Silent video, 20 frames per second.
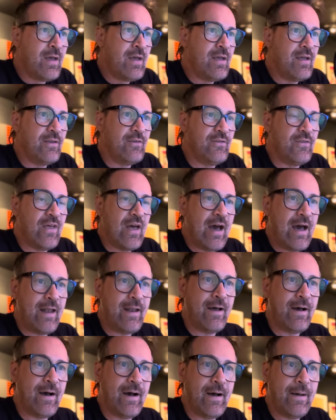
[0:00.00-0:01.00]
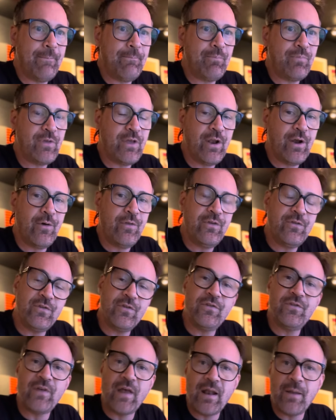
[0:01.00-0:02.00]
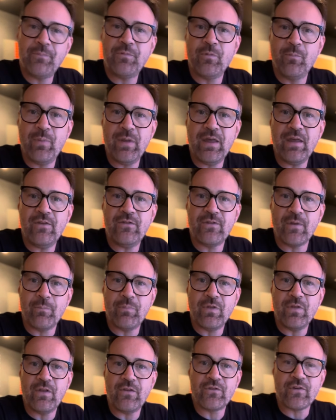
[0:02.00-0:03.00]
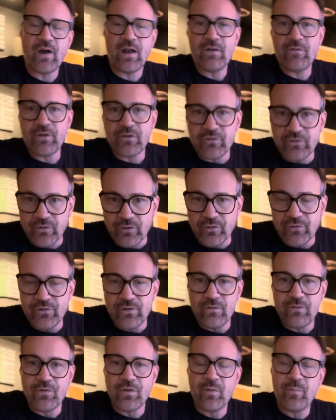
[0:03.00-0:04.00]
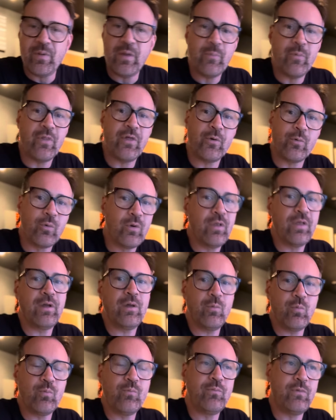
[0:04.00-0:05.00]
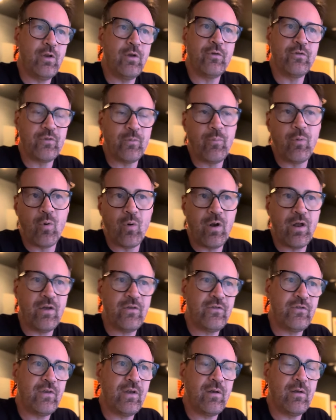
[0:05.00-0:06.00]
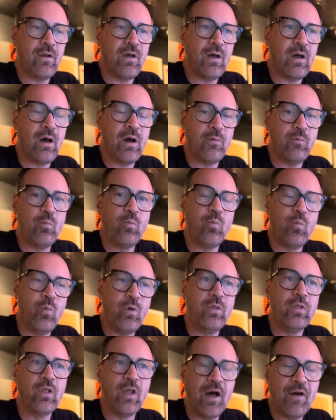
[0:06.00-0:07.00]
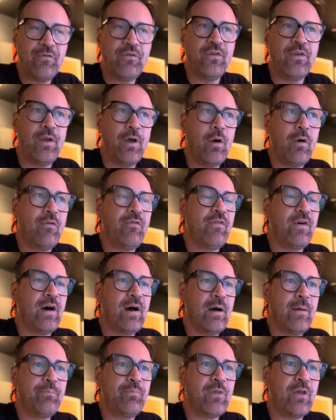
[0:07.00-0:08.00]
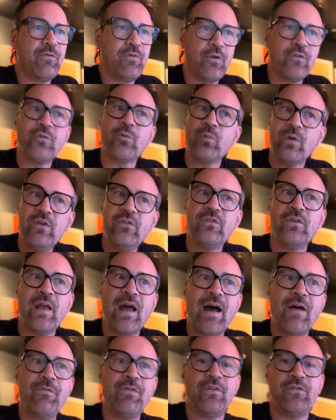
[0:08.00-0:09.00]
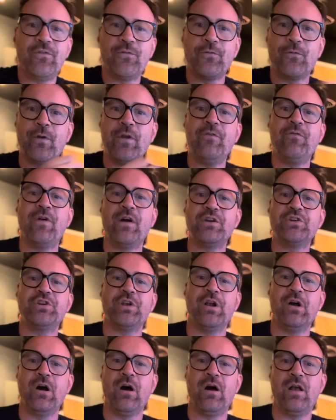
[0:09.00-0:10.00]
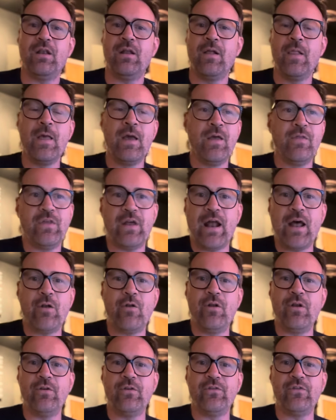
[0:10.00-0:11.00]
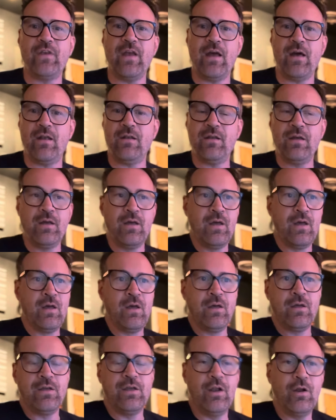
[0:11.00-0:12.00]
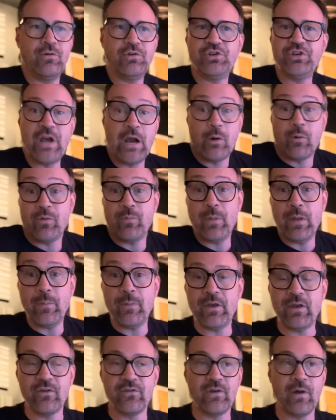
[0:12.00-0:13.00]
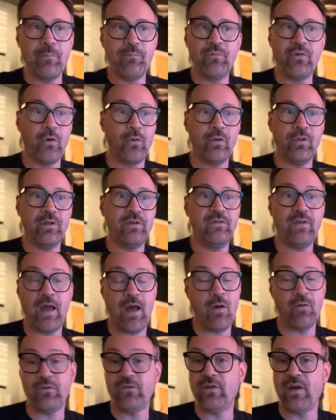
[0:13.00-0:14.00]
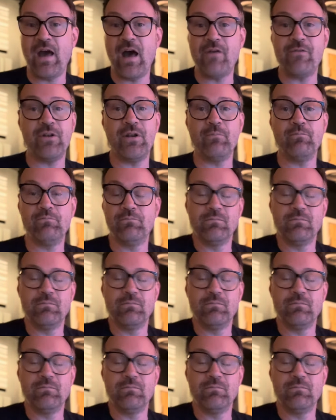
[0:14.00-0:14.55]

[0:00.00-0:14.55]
is that, um, you know, this is set up to be something that's kind of exclusive for the people that really, you know, support us. And I would love to know if, uh, if there's a reason to have this free function on that I don't understand, you know, share with me because I'm totally down to have it,